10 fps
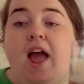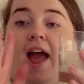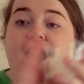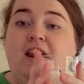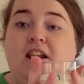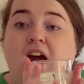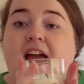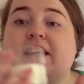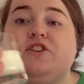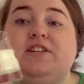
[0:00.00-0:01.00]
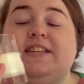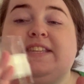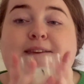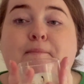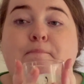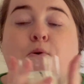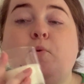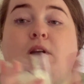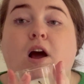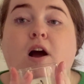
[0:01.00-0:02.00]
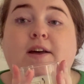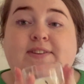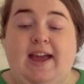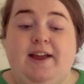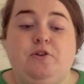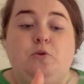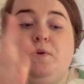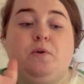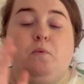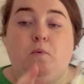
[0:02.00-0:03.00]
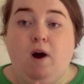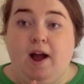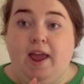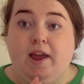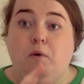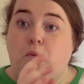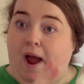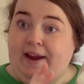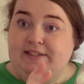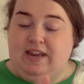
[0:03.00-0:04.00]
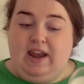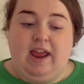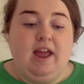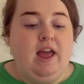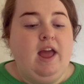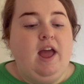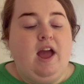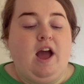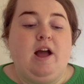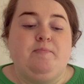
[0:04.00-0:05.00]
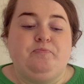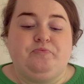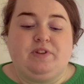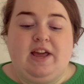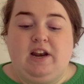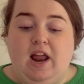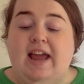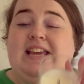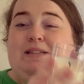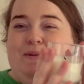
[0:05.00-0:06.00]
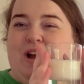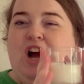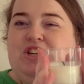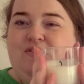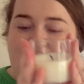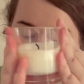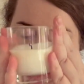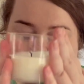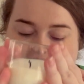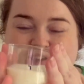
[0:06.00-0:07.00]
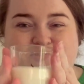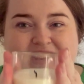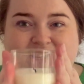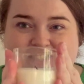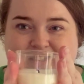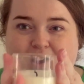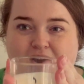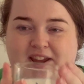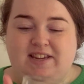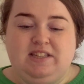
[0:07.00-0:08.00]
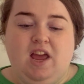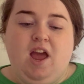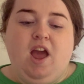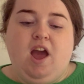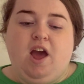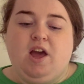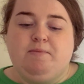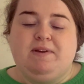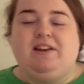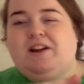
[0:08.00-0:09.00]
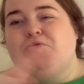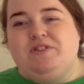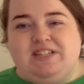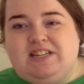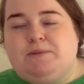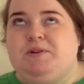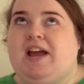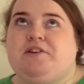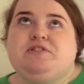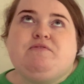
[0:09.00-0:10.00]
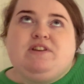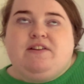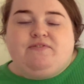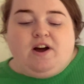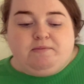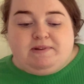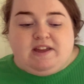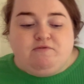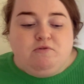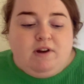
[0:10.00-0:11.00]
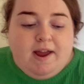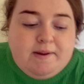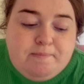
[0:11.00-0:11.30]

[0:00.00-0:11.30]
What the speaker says: And I like just a simple glass candle with a white wax in it. And I like it to be kind of like around this size. And like all the DW candles, they're really fun. But they're all like